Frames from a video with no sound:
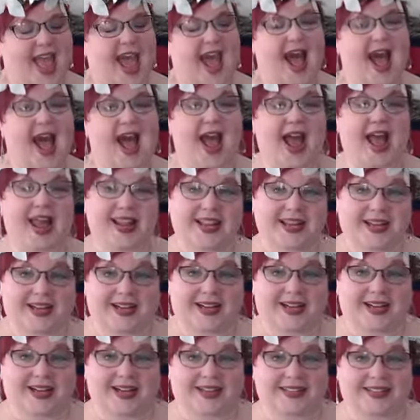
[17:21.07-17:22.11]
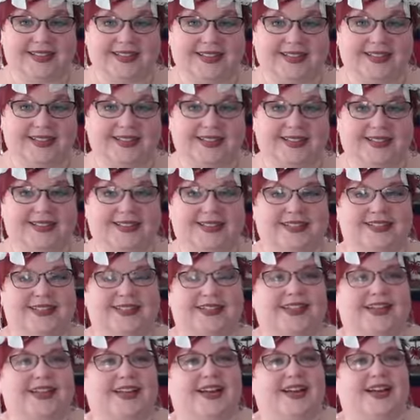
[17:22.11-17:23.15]
icon.
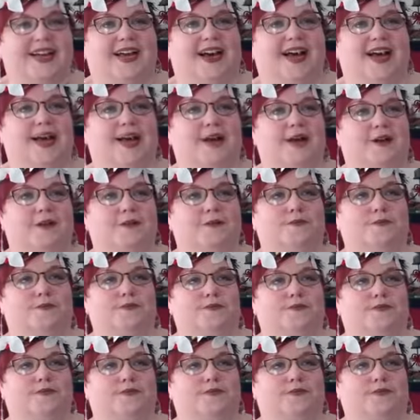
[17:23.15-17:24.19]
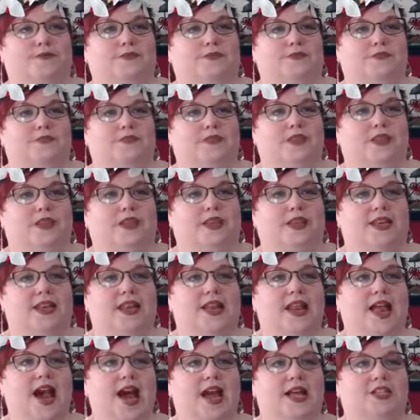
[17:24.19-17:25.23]
Um,
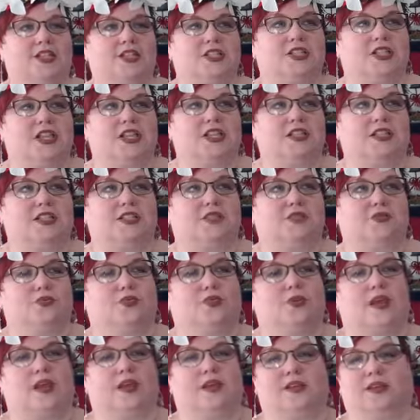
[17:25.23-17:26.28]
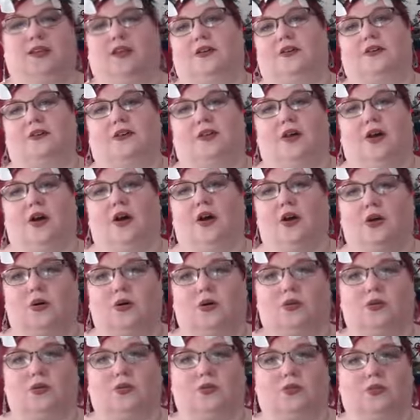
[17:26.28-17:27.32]
not just what I, you know, the
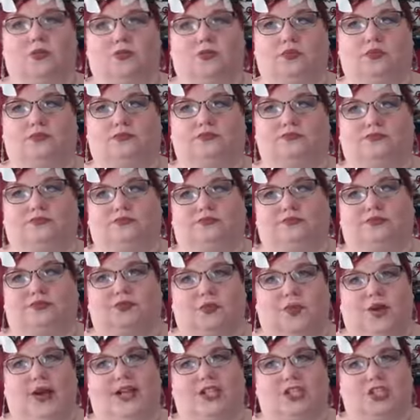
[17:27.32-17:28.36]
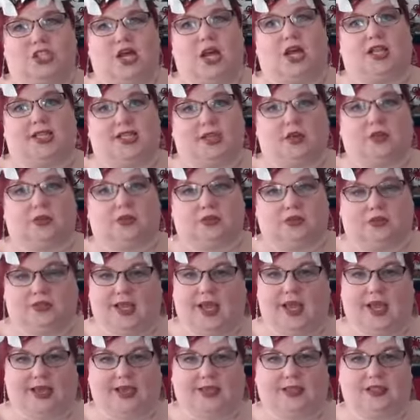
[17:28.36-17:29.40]
whole white jolly old
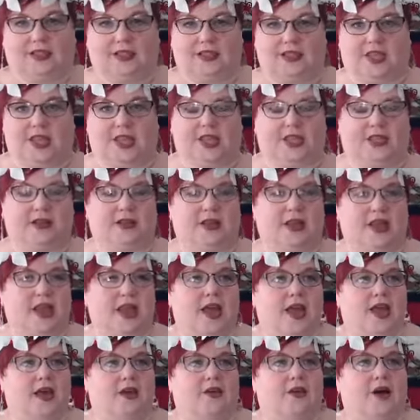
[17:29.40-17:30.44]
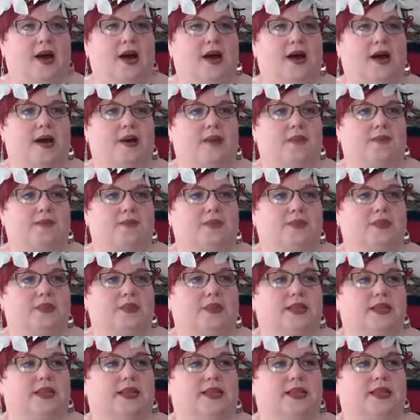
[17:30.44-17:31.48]
kind of thing. Um,
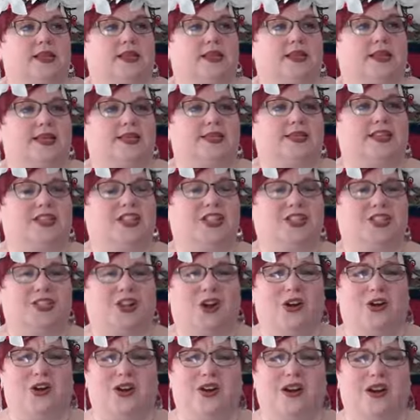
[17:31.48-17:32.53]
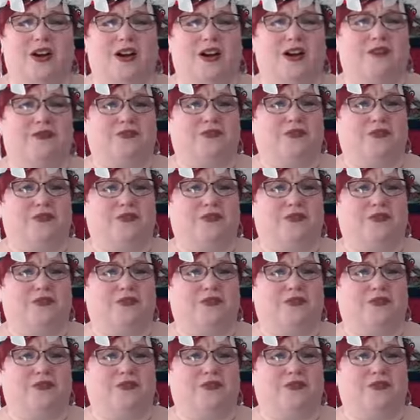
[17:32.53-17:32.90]
because he started off